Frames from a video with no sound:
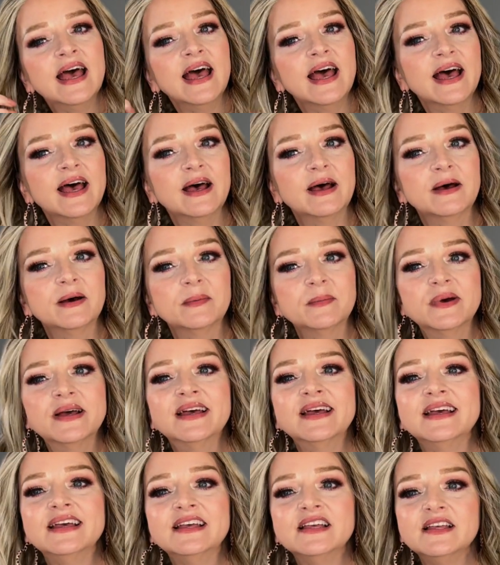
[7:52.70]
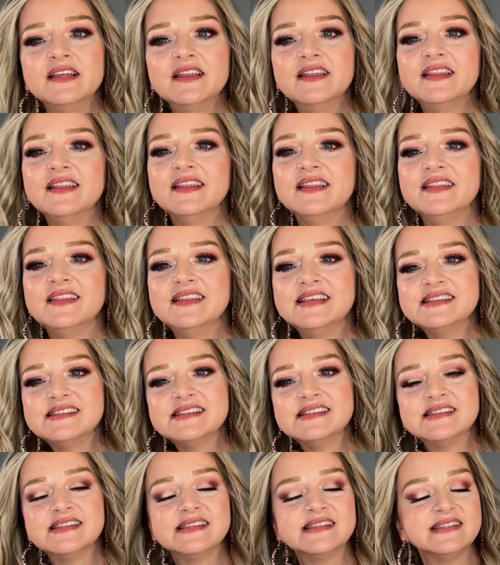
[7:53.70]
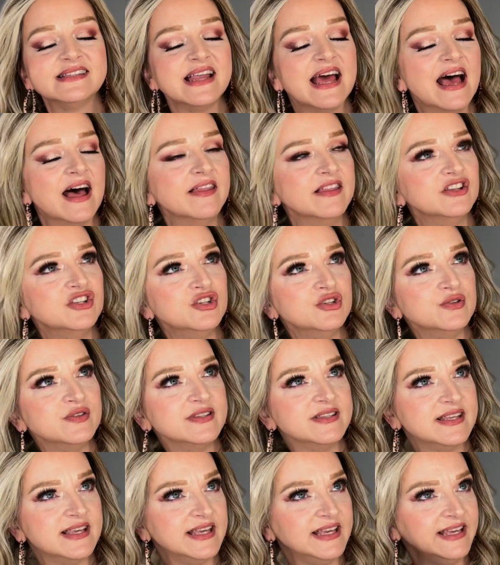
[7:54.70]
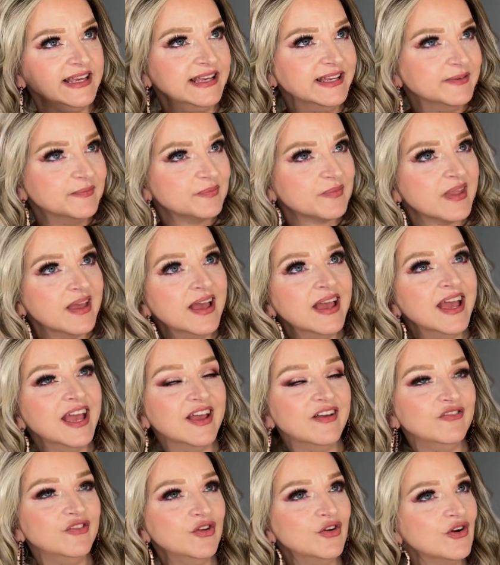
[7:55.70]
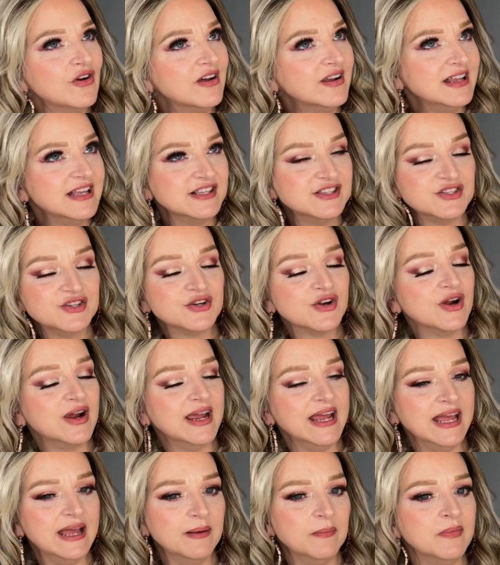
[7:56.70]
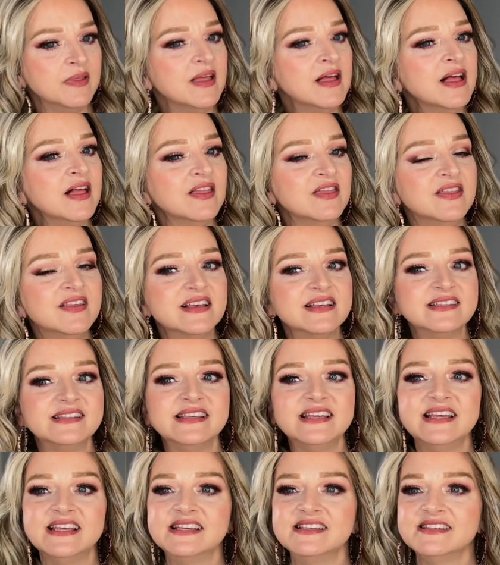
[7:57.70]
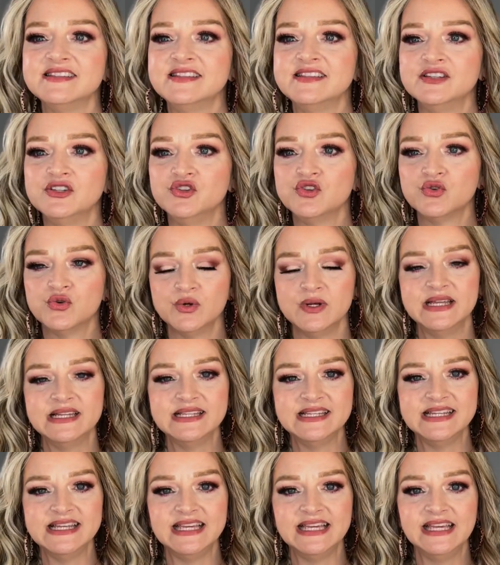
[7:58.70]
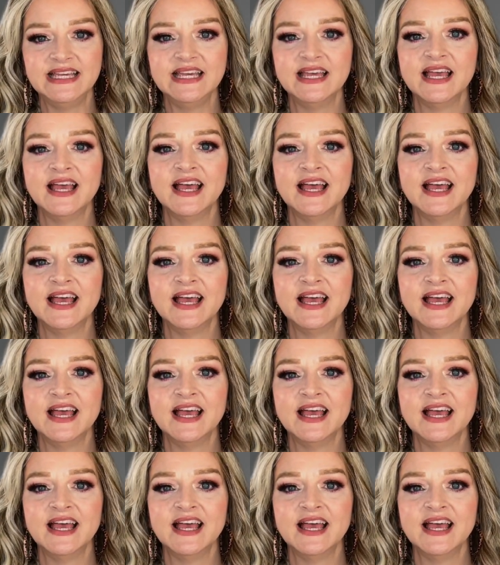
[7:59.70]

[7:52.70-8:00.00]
this is a style that you see if you're on Instagram. This is the trendy